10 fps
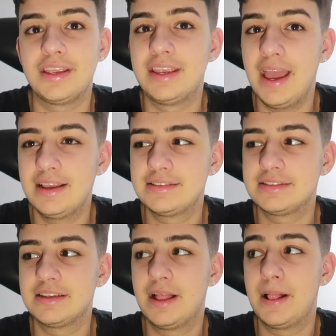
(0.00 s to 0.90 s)

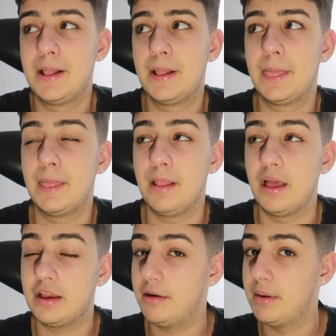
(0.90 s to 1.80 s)
yes
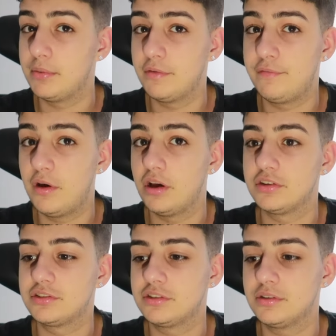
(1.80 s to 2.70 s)
like i remember the
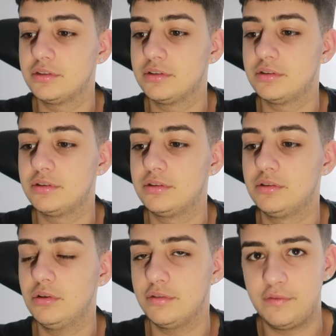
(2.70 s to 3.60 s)
first
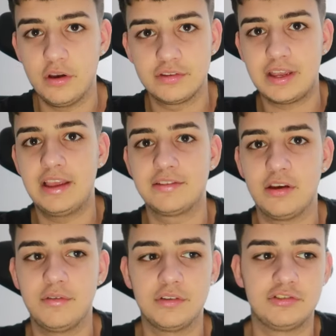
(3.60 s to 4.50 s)
not the first
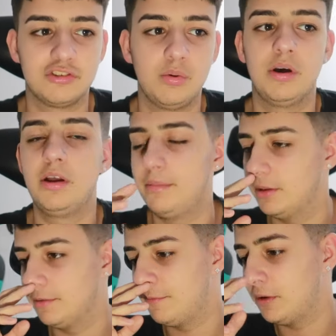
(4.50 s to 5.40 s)
KSI versus Joe Weller,
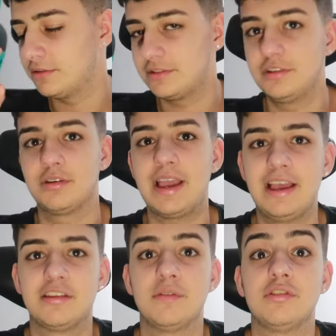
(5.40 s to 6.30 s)
but the first, you know,
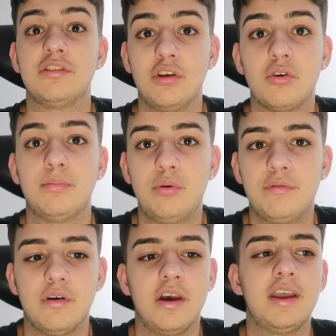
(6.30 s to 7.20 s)
KSI versus Logan
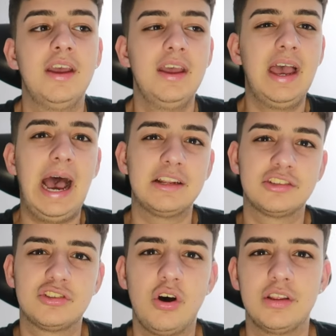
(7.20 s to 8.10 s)
Paul fight, at the
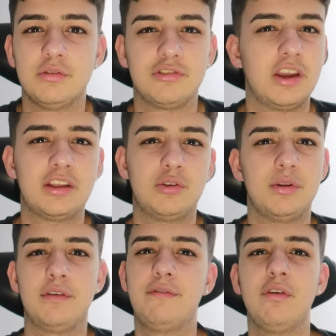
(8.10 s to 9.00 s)
start there was like
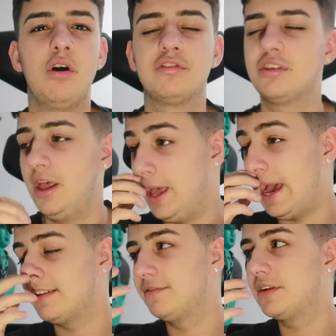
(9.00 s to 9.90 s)
doing the floss
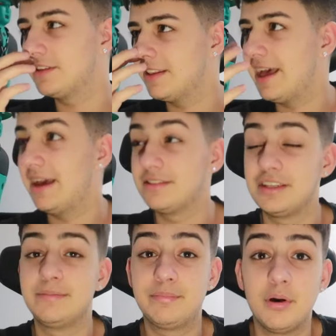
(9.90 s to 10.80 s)
and things like that
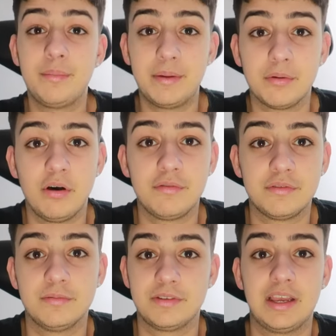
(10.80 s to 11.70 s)
did put people
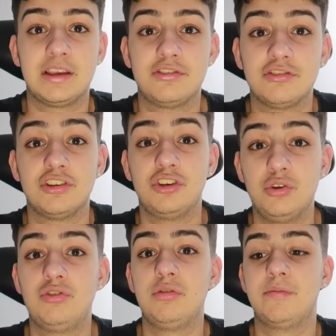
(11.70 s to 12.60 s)
off and saying it's just a
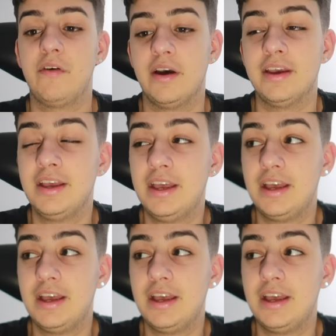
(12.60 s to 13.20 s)
YouTube fight.